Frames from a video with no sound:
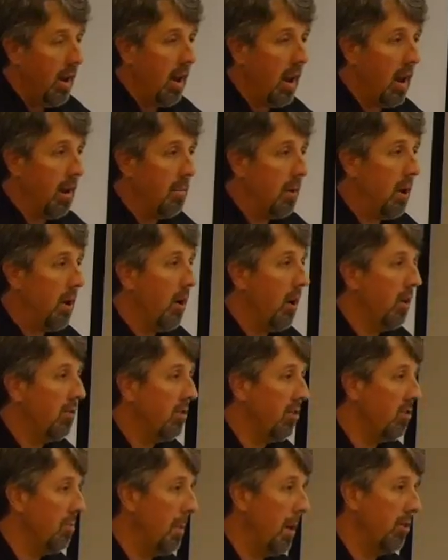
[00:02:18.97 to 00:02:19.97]
and I'm here
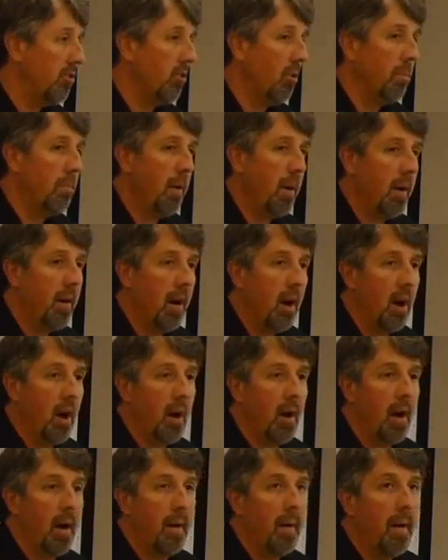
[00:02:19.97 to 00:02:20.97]
as a special
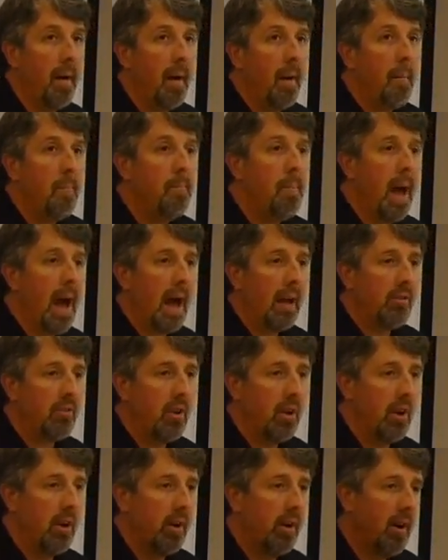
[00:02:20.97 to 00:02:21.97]
uh,
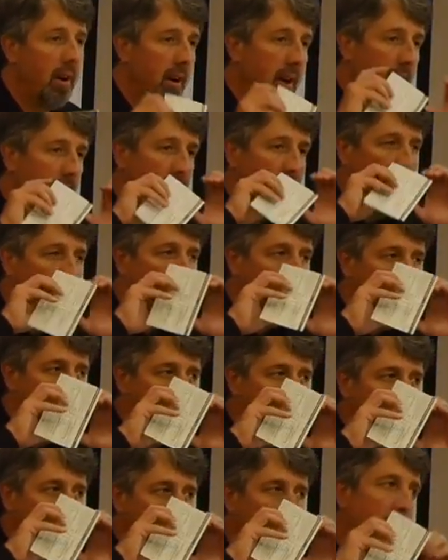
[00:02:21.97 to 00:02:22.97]
ambassador,
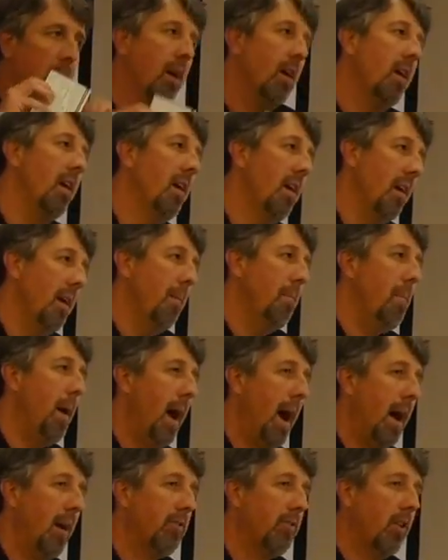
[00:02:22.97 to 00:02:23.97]

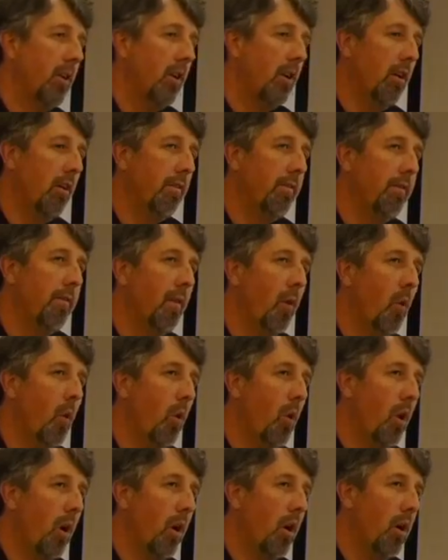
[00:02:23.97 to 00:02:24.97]
ambassador
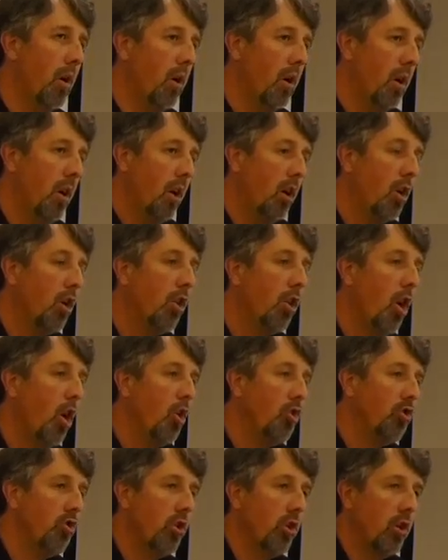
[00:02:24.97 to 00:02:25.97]
for
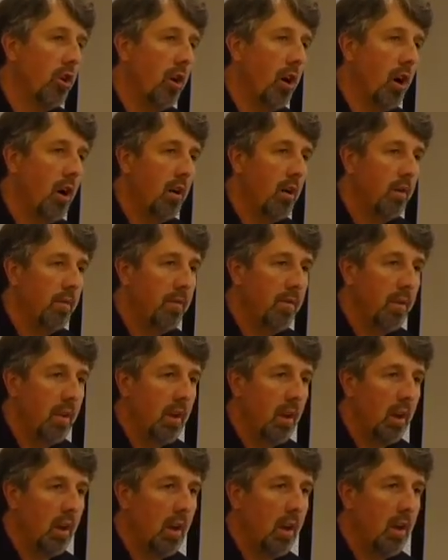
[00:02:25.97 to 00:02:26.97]
closure of
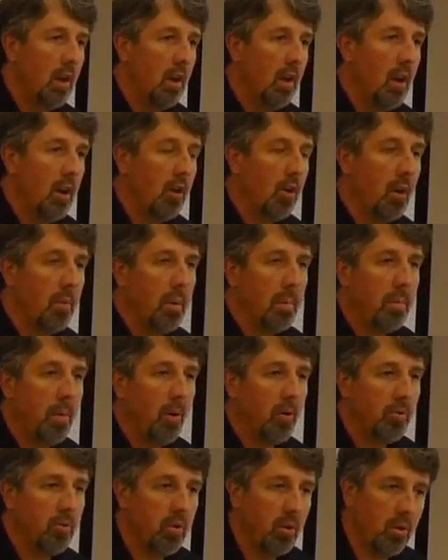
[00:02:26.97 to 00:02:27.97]
the global
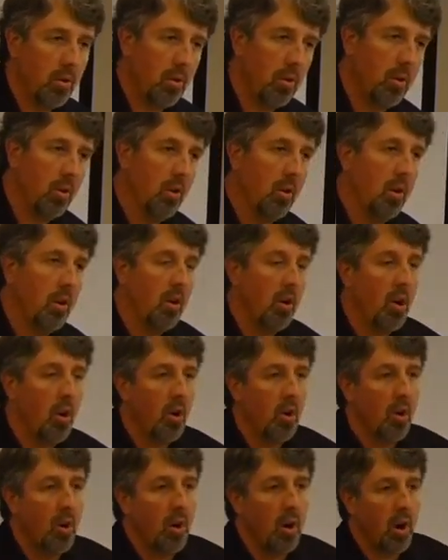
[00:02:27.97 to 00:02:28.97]
postal
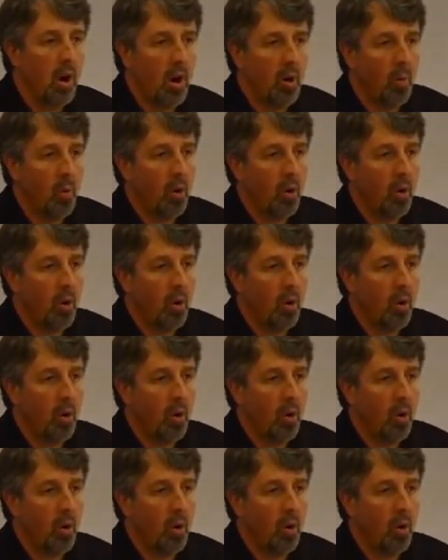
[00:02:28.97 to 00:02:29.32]
uh,